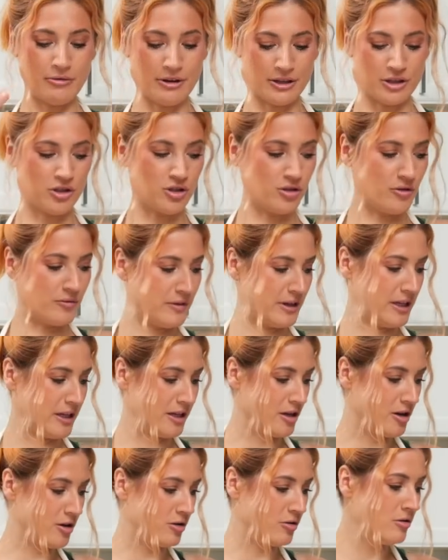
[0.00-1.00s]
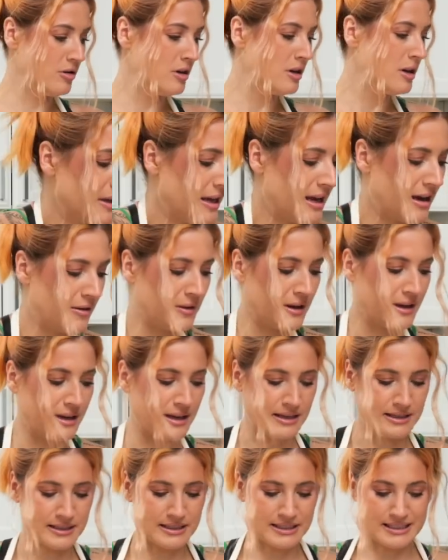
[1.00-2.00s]
original video, they have like
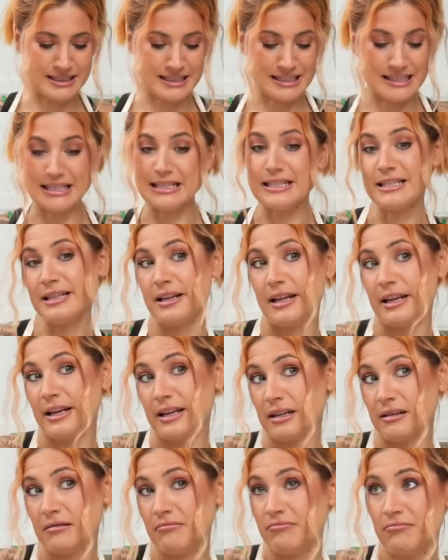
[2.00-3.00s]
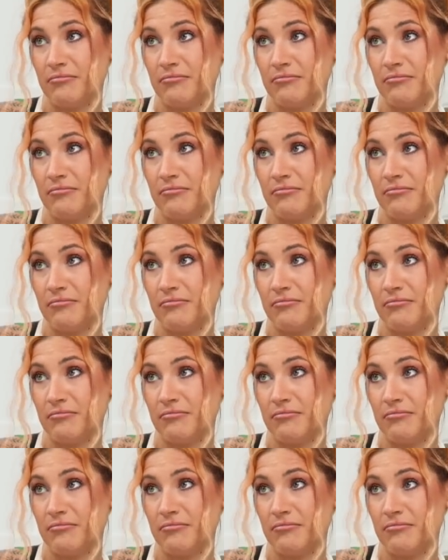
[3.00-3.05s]
a seasoning